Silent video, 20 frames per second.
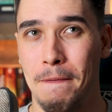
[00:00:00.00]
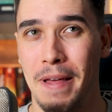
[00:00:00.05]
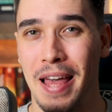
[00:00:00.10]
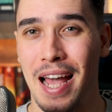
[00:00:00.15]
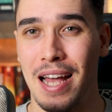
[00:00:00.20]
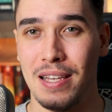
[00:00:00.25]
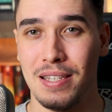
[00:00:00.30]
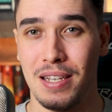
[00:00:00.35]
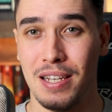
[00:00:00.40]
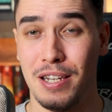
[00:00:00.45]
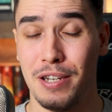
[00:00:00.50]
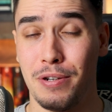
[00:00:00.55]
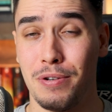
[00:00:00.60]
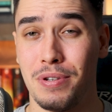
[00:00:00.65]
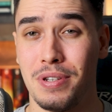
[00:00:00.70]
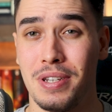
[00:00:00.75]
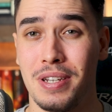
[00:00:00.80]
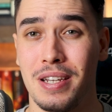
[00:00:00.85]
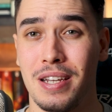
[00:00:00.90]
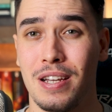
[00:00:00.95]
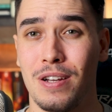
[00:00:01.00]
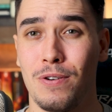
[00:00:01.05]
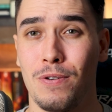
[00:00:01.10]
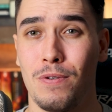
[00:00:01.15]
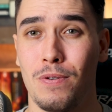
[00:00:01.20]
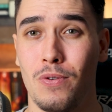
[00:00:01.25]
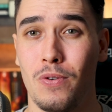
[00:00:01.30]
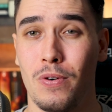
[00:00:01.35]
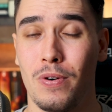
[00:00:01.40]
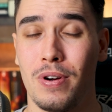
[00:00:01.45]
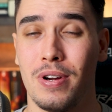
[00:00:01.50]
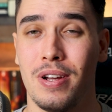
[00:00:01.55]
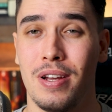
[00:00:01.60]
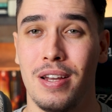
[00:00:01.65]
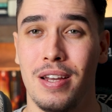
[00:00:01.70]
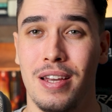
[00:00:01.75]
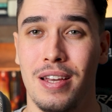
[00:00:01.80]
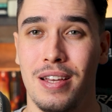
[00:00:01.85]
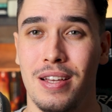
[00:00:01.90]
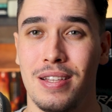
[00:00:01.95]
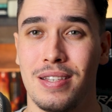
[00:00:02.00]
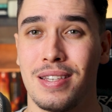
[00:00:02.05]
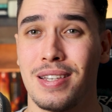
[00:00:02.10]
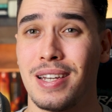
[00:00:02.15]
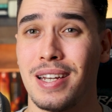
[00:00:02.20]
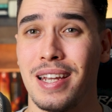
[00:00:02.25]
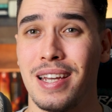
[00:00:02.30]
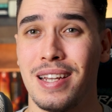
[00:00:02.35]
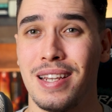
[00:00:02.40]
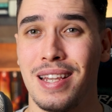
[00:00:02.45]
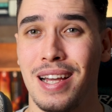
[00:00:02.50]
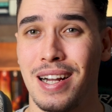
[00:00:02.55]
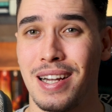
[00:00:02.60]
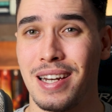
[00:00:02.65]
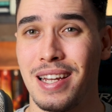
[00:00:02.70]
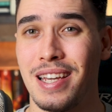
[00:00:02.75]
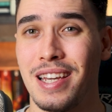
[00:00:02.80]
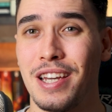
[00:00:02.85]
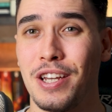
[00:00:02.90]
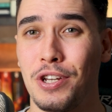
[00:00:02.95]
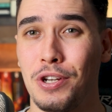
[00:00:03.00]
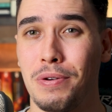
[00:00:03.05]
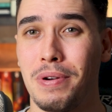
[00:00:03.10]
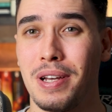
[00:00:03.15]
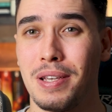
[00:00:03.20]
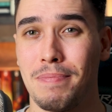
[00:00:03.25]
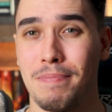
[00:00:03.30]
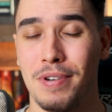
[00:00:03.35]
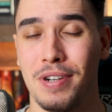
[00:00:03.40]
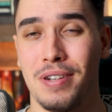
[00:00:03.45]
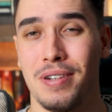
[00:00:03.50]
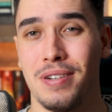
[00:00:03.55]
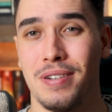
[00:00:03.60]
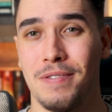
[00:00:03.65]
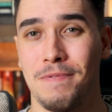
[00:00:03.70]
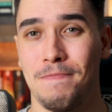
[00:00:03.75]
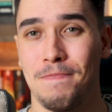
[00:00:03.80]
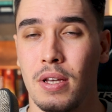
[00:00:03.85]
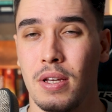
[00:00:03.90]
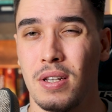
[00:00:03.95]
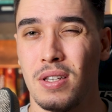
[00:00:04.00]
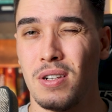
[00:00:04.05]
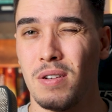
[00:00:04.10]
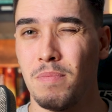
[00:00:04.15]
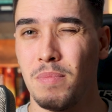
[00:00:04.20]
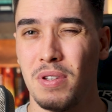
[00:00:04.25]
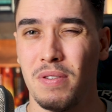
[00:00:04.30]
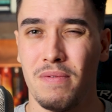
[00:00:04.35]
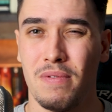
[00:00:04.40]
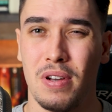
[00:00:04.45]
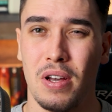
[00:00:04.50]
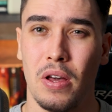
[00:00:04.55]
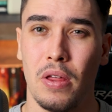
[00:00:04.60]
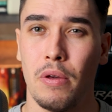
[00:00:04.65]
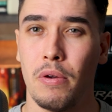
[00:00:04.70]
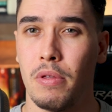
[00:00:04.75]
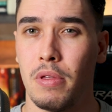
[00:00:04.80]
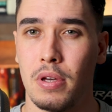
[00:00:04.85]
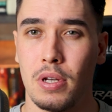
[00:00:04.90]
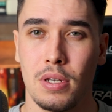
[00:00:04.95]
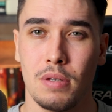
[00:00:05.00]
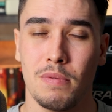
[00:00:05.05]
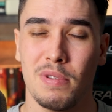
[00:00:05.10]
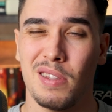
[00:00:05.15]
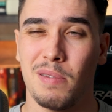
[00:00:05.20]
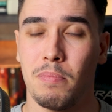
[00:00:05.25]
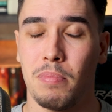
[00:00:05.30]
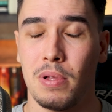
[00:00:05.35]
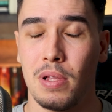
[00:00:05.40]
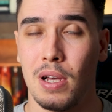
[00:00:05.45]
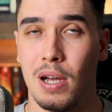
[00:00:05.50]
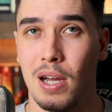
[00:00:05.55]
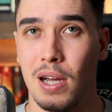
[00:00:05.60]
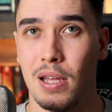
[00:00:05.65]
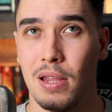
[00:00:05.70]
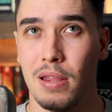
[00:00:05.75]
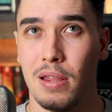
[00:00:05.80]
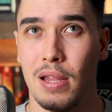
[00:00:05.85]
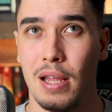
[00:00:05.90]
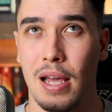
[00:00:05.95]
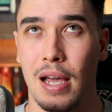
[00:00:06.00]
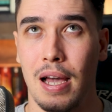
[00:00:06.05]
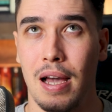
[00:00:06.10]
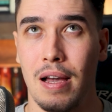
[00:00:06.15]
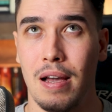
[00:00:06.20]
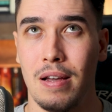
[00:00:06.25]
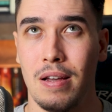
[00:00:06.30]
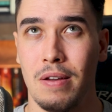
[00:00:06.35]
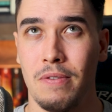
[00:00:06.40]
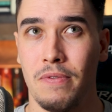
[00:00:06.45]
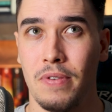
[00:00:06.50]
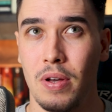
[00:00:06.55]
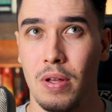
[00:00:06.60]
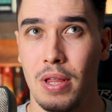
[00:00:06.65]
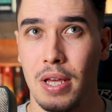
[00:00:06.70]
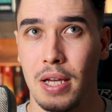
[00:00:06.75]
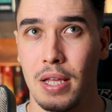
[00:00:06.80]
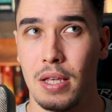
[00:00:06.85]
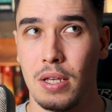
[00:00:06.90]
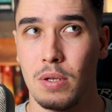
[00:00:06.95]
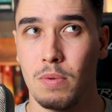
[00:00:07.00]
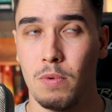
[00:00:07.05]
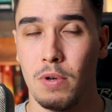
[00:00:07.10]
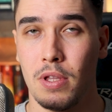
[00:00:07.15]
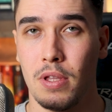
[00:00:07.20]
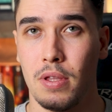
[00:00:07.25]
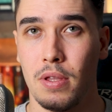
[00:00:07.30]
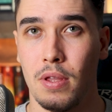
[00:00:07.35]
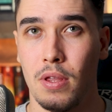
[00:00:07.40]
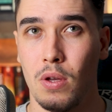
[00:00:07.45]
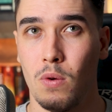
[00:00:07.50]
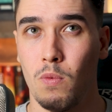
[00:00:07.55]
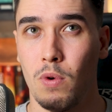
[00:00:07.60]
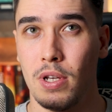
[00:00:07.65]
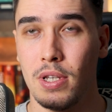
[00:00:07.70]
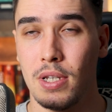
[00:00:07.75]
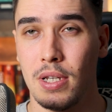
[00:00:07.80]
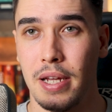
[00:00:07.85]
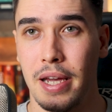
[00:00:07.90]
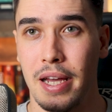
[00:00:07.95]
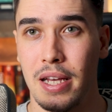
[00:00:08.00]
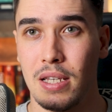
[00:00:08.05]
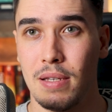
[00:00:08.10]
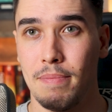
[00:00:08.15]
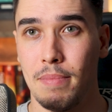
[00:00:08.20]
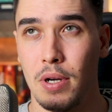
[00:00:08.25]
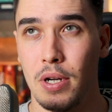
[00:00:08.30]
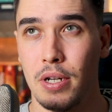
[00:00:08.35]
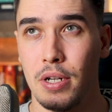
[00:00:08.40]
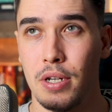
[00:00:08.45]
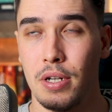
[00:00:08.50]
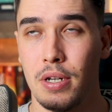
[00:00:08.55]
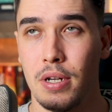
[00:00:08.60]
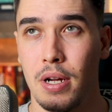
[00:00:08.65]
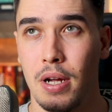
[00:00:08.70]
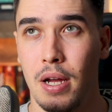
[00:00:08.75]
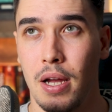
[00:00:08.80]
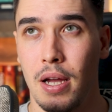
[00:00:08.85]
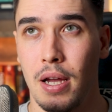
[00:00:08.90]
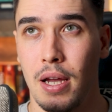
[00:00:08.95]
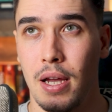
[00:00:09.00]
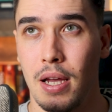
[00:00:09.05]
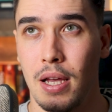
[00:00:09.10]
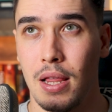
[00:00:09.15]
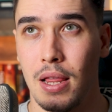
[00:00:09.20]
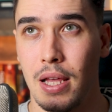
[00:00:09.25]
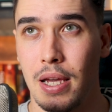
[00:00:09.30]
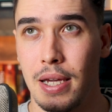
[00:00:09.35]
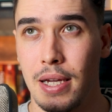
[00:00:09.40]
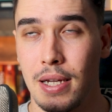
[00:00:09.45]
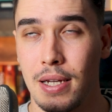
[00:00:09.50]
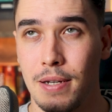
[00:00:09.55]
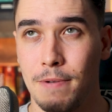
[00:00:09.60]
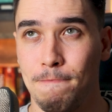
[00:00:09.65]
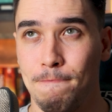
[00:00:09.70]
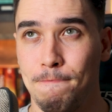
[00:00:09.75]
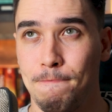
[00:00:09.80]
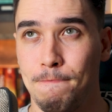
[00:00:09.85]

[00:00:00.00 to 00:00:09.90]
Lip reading: as interesting, or it's not going to hit you as much. In terms of other things with the plot, I felt like this one, there wasn't as much like